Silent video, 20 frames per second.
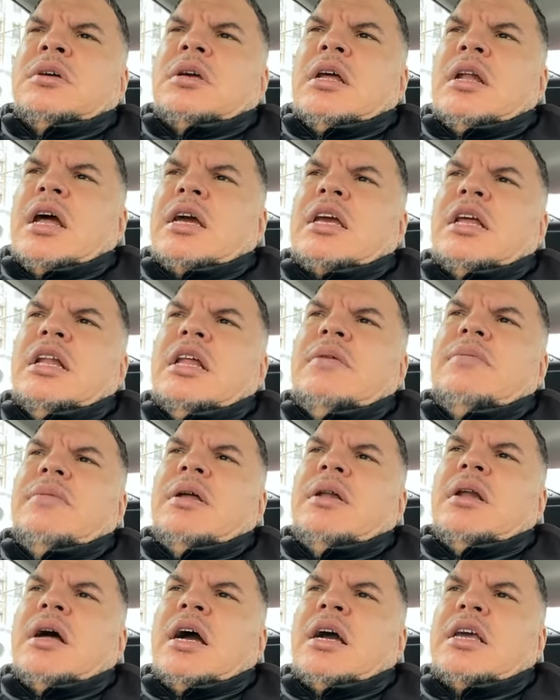And I can
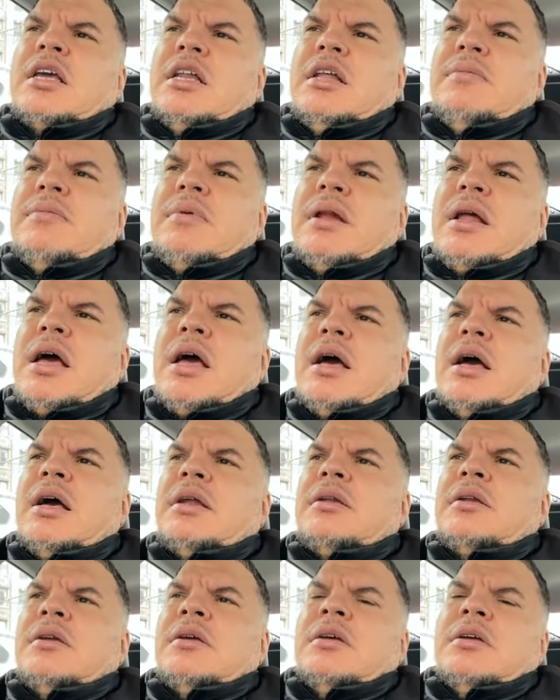even
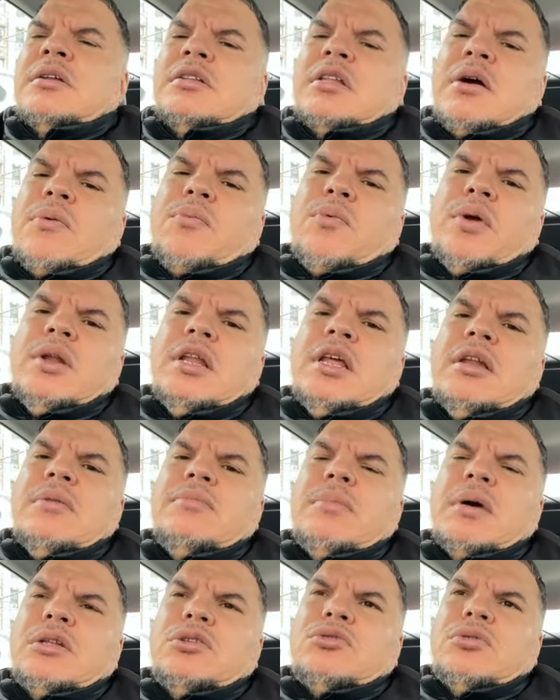add that we
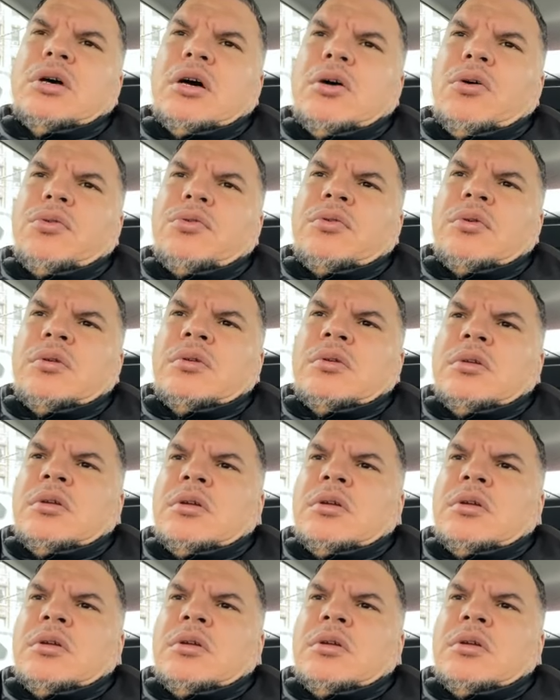need mental health,